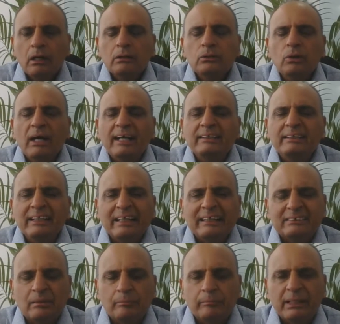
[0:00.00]
No, I think
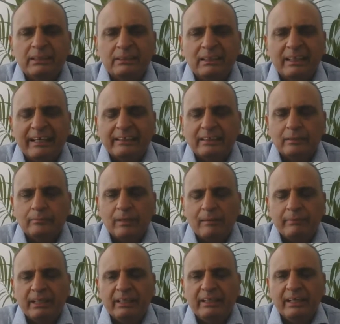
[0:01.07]
it's a myth created by
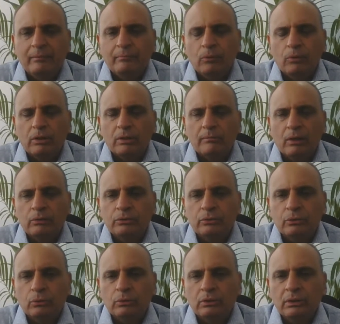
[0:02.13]
media more about
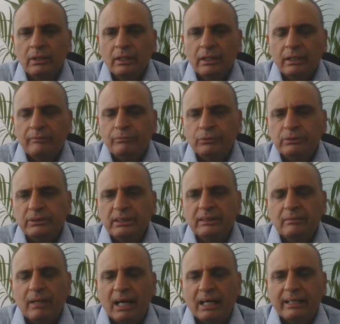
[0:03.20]
crude. If you see
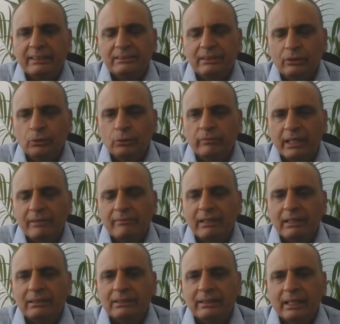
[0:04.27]
the markets, they do very
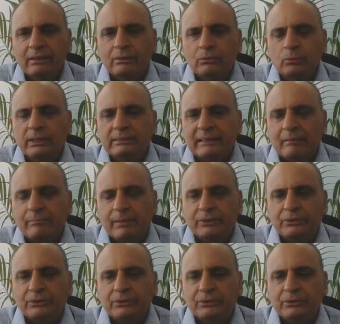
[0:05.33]
well the day crude is up
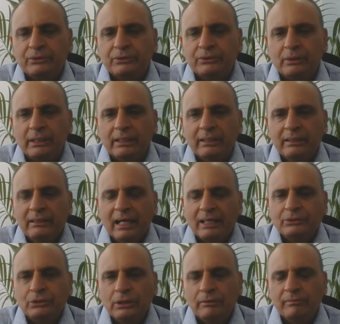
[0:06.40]
actually. Actually,
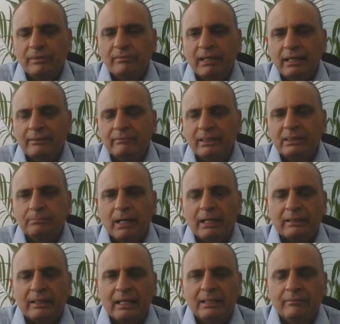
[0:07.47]
we've had a very smart
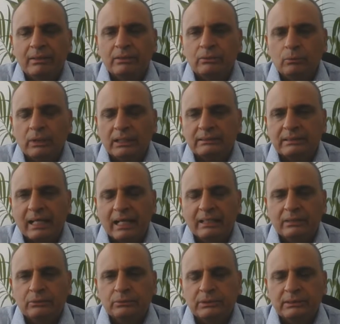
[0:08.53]
rally when crude has rallied
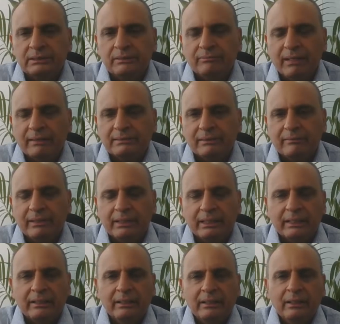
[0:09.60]
to 65,
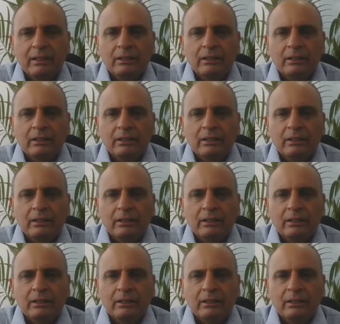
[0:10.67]
70.